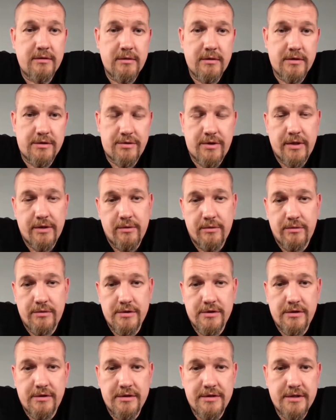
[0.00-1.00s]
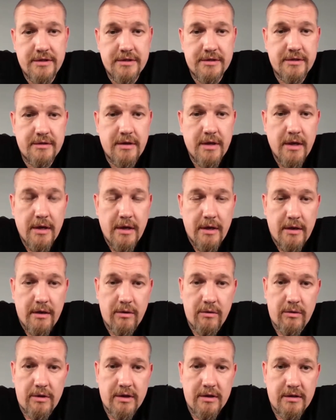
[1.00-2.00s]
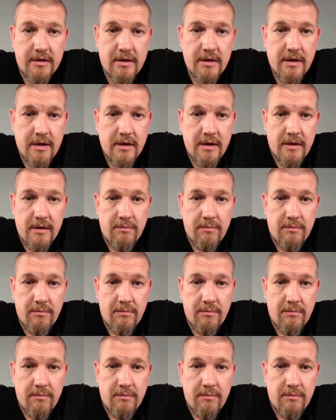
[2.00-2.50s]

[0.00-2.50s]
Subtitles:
Australian or New Zealand citizen, you can